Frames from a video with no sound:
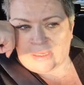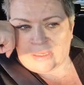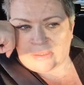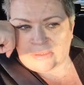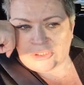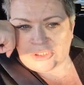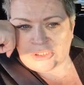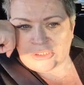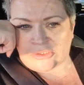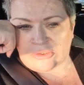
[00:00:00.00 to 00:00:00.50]

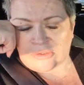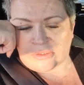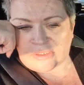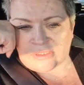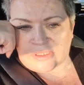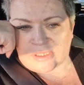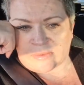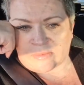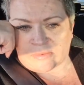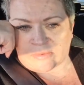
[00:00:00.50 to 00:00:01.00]
And she's not
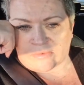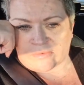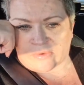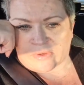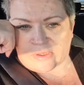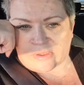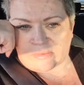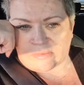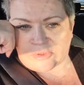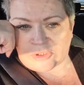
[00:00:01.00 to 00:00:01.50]
disabled,
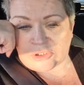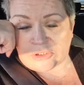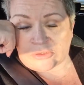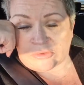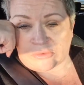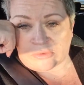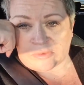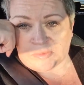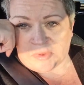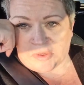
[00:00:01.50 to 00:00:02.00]
right? But
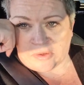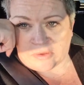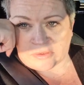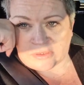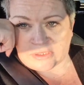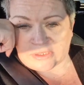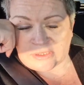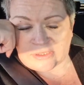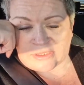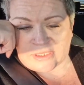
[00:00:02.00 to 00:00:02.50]
she's always
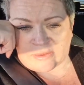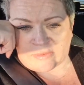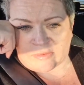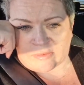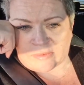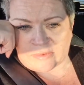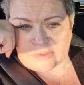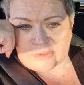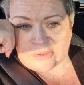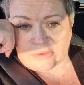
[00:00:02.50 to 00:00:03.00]
parked in the table,
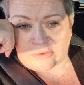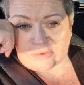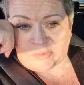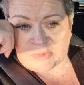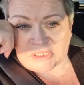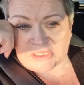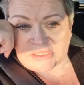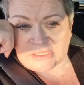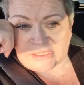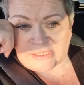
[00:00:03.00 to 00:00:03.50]
but there's no
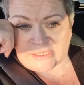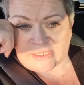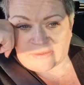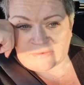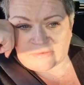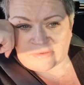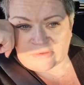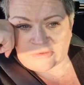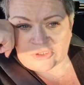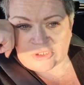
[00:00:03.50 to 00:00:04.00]
spaces
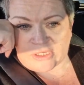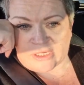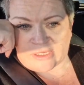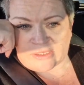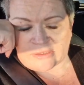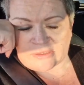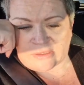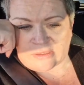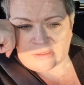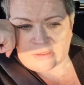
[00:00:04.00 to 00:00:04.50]
left, so she
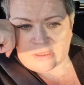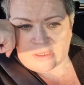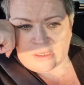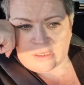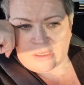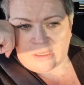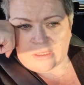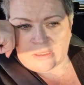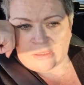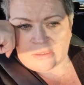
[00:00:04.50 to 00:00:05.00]
hasn't.
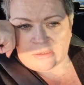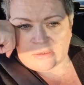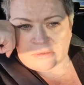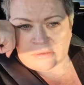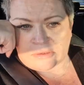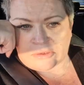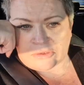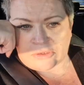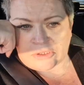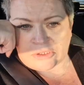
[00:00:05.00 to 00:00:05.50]

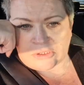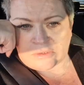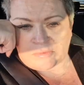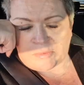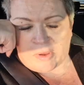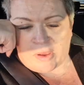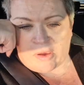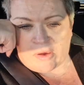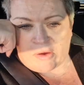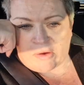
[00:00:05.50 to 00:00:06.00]
So she's
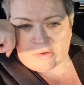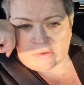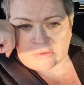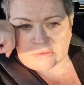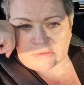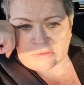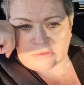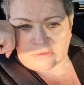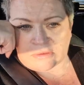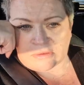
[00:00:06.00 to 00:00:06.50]

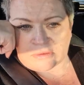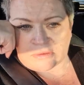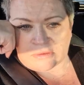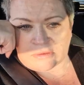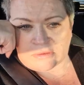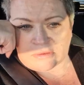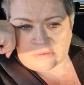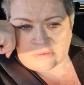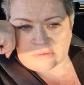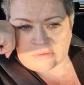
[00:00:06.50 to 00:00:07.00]
parked
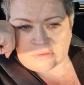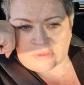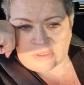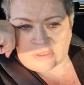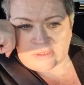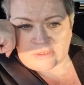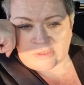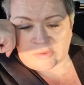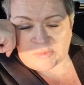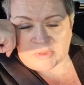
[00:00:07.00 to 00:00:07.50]

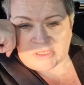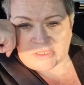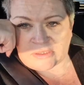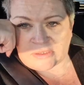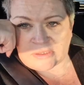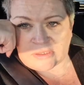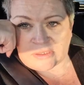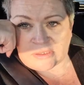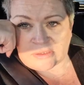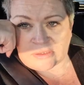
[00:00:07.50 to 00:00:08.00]
in a
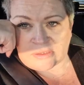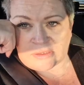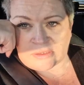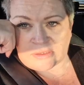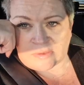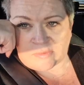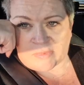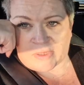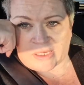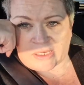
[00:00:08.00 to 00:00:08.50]
space that isn't
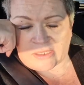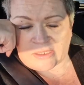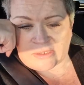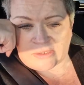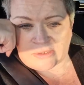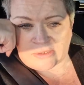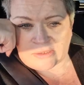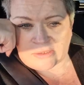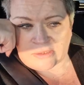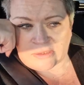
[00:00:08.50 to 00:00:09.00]
a
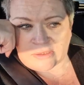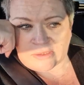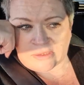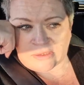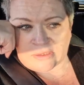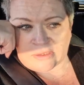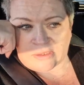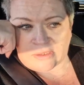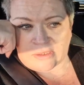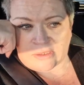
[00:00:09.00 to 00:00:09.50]
space
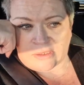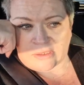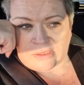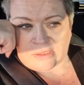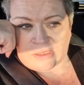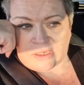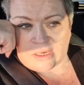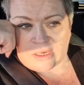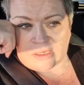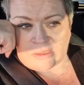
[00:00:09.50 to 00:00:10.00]

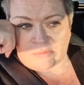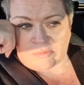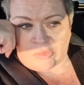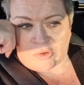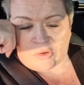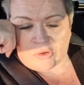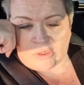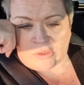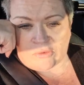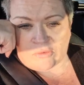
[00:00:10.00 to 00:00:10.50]
and
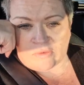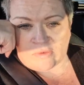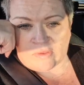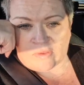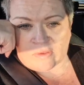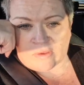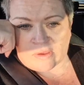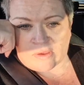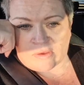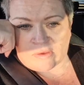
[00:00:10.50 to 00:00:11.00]
blocking all the
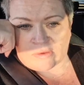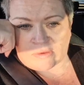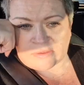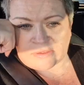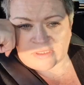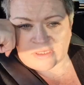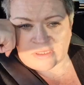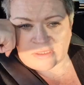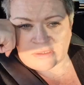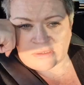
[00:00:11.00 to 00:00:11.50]
other
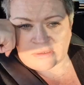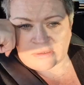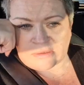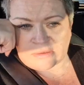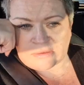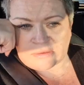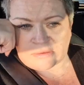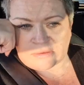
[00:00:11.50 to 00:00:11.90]
cars in.